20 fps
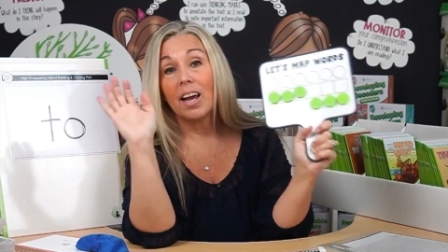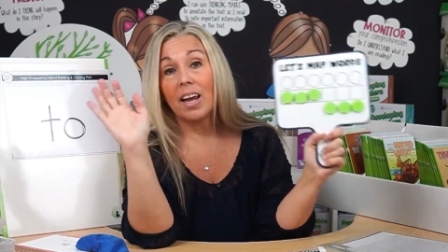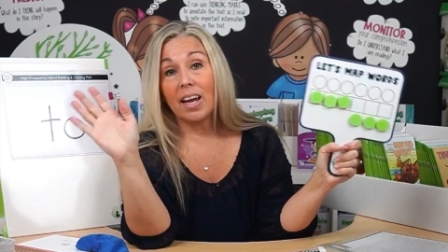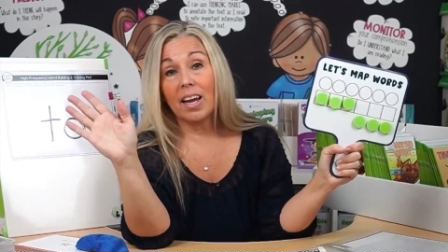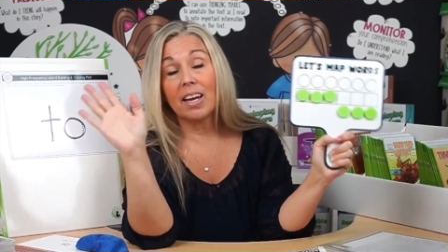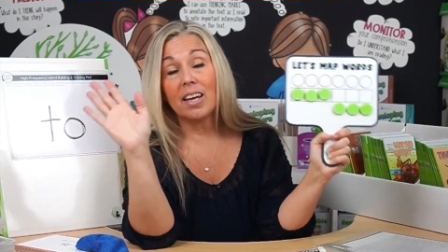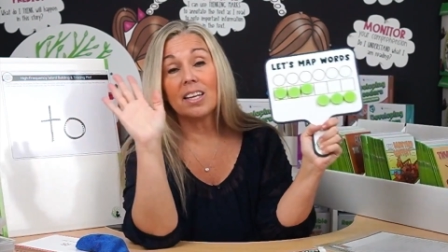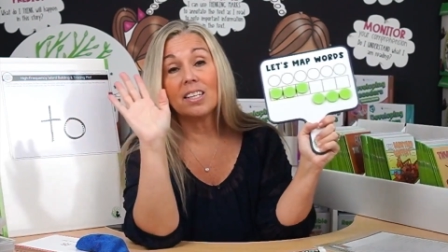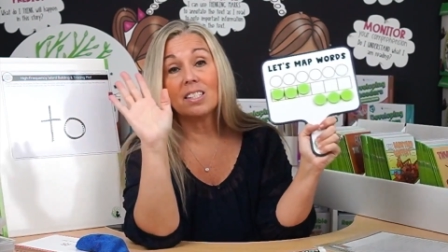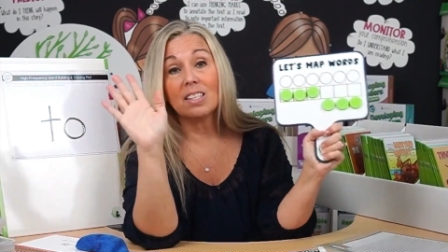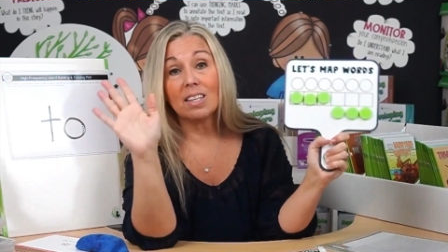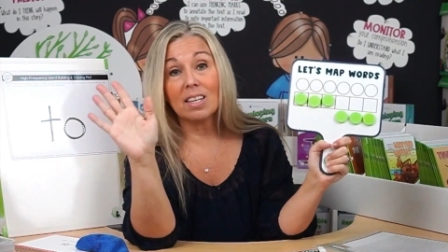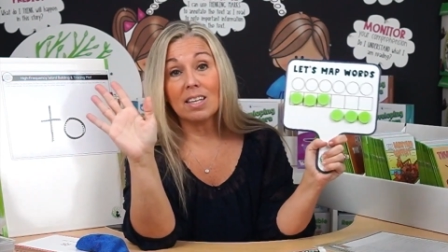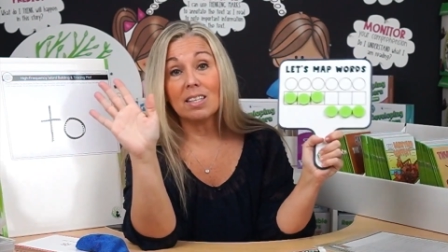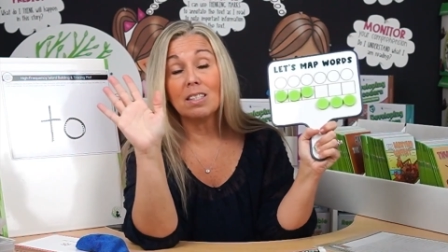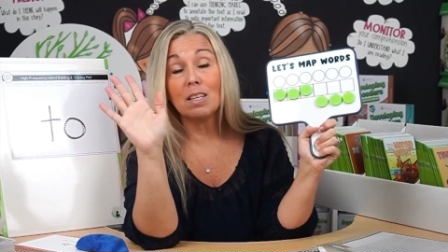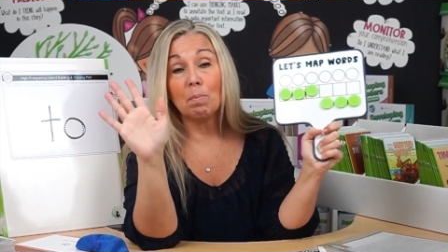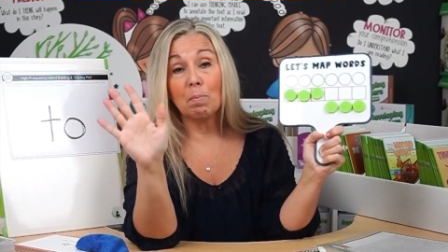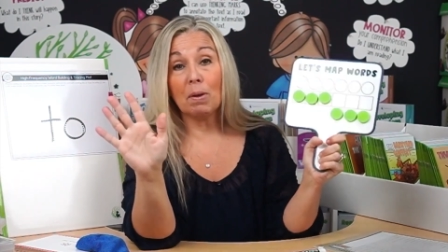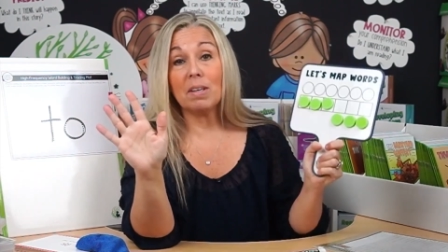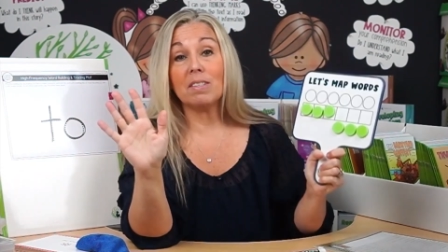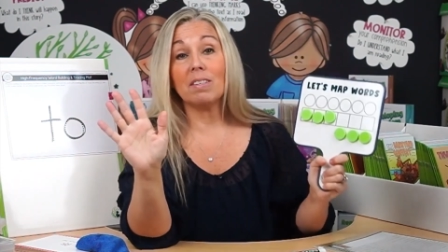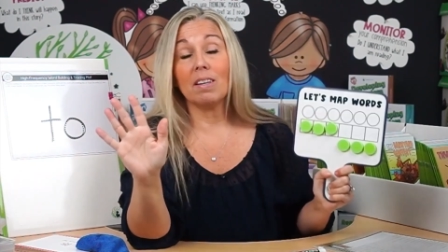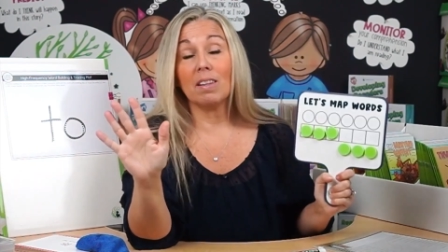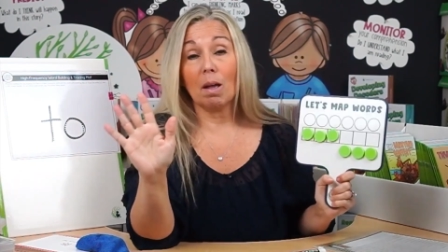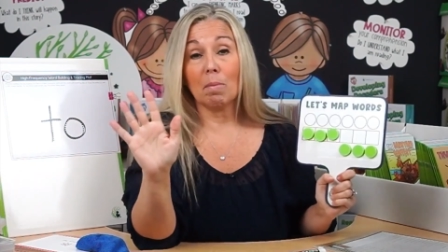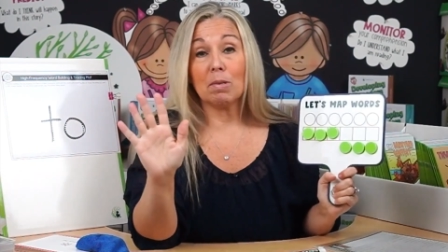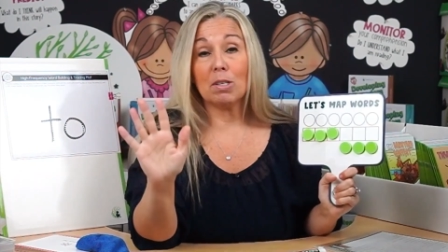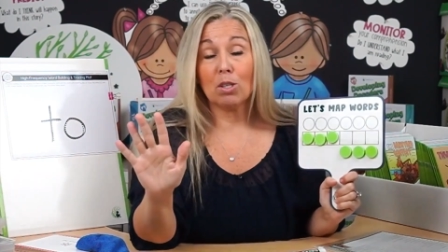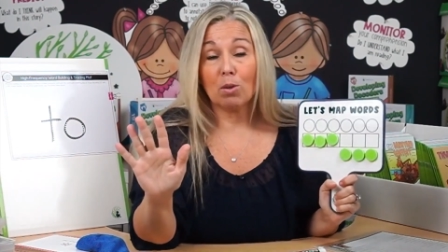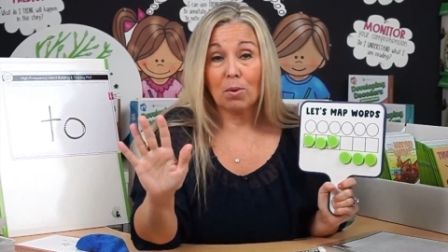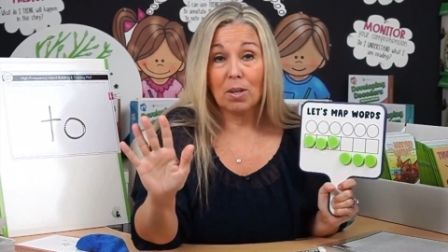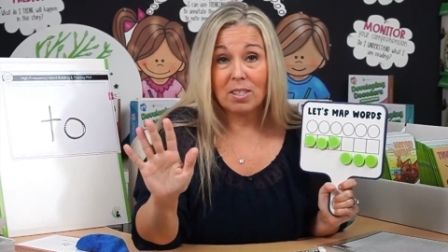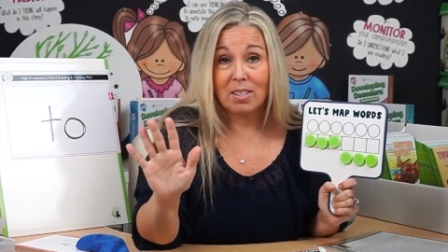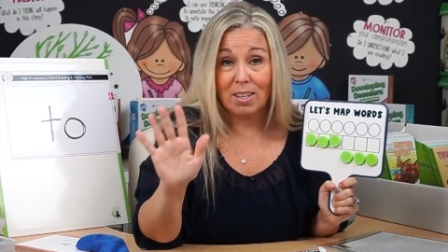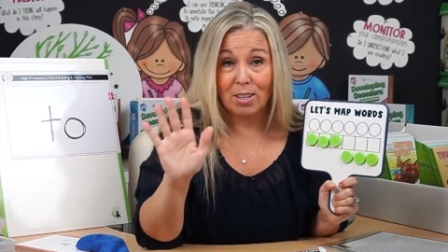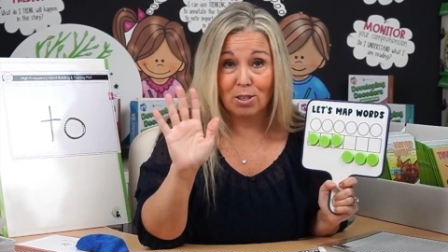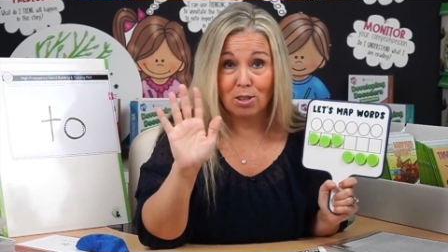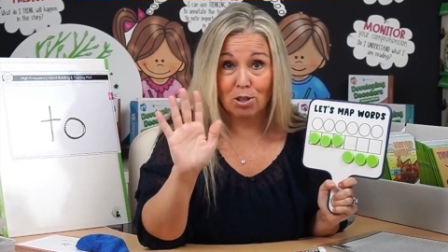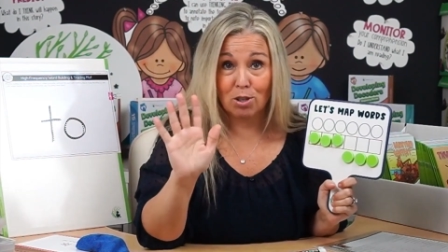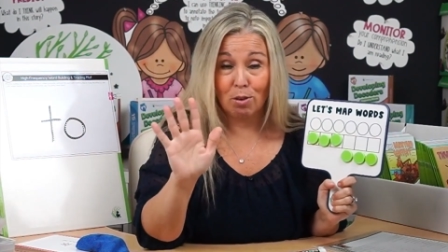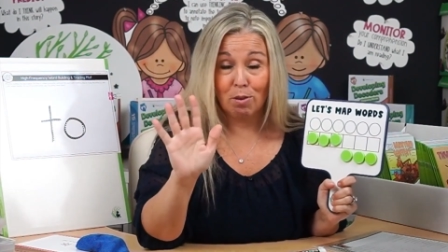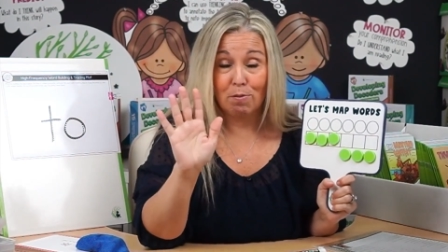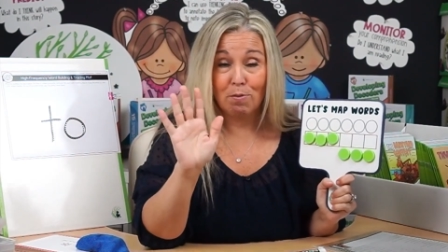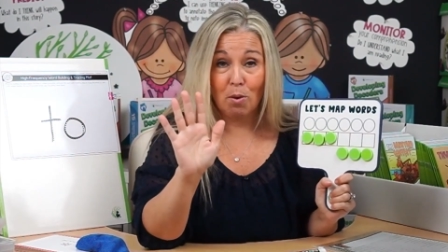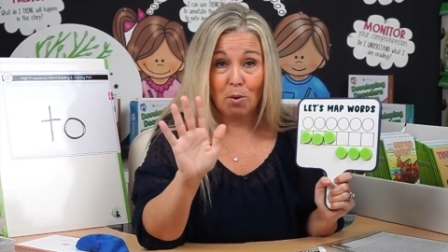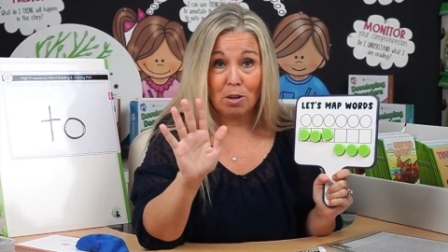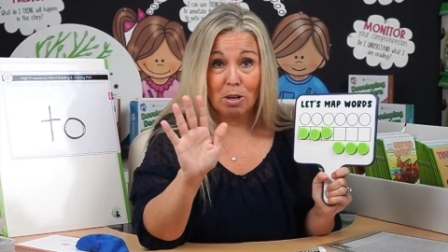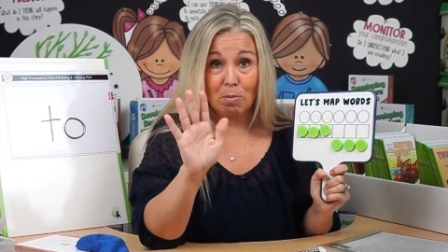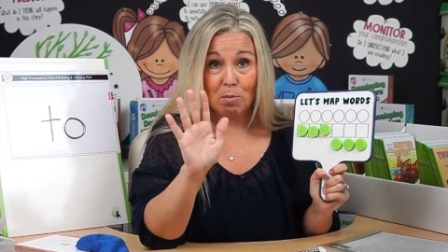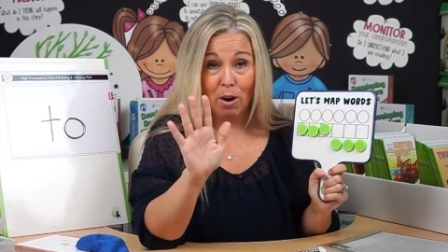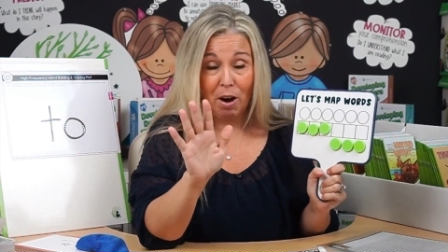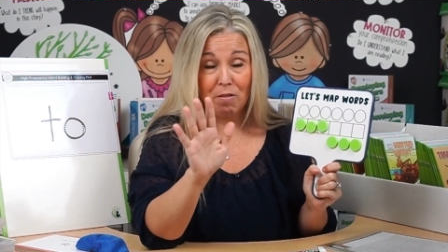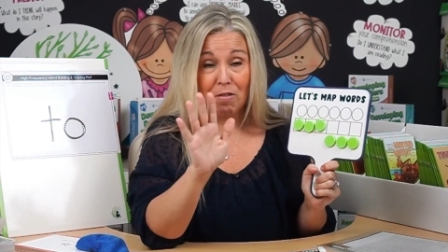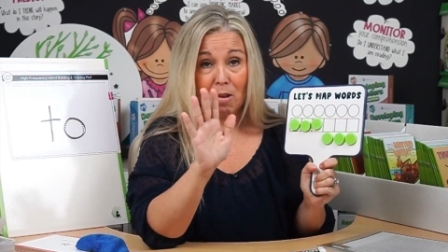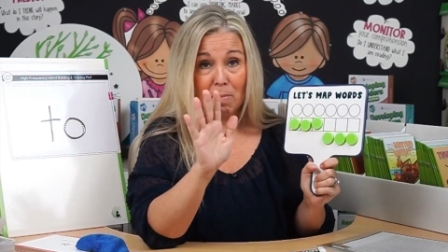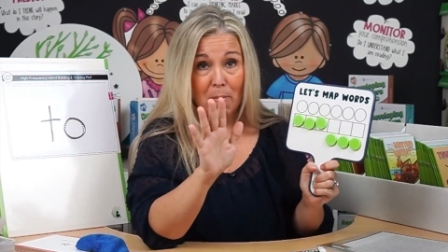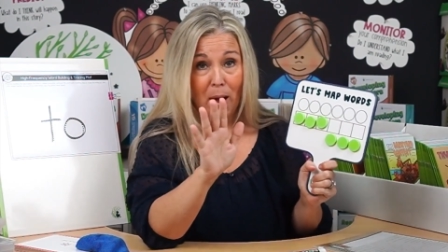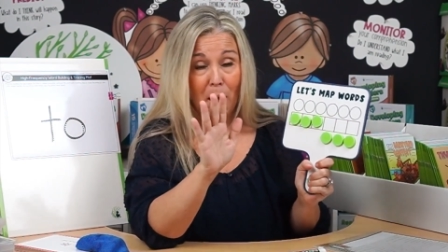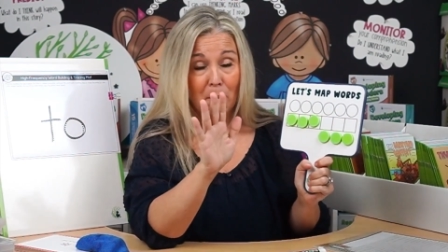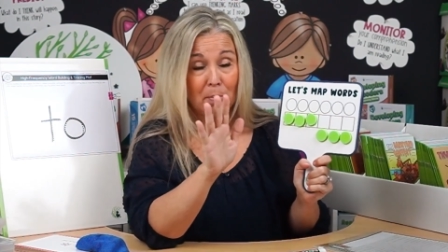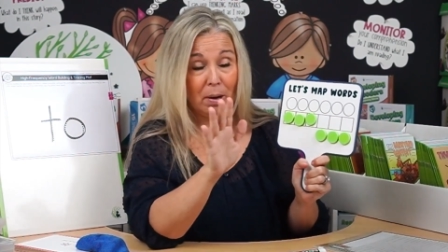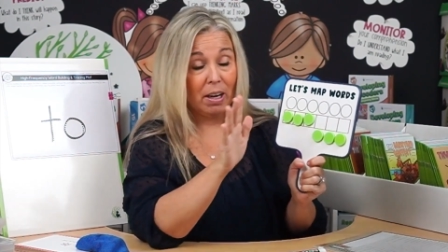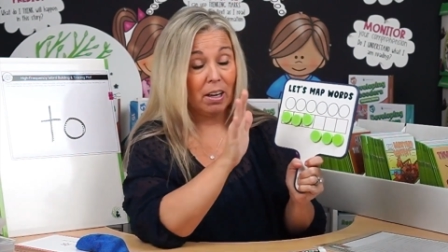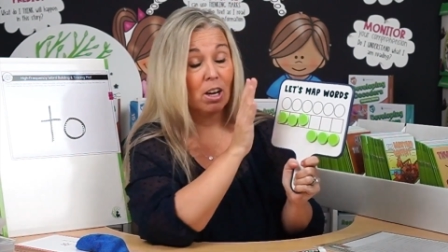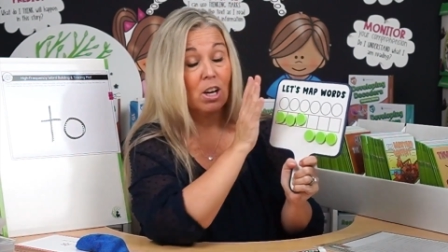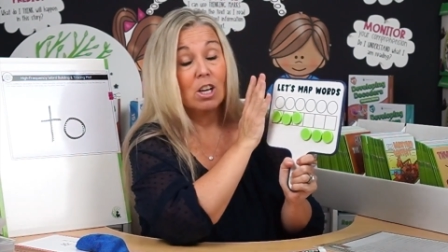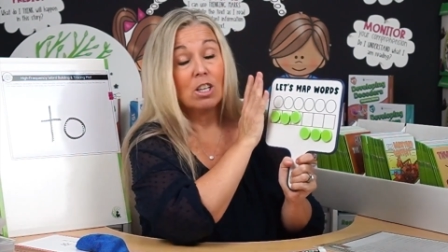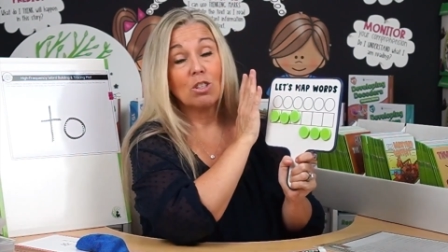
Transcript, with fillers: it is easy peasy lemon squeezy to do phoneme grapheme mapping.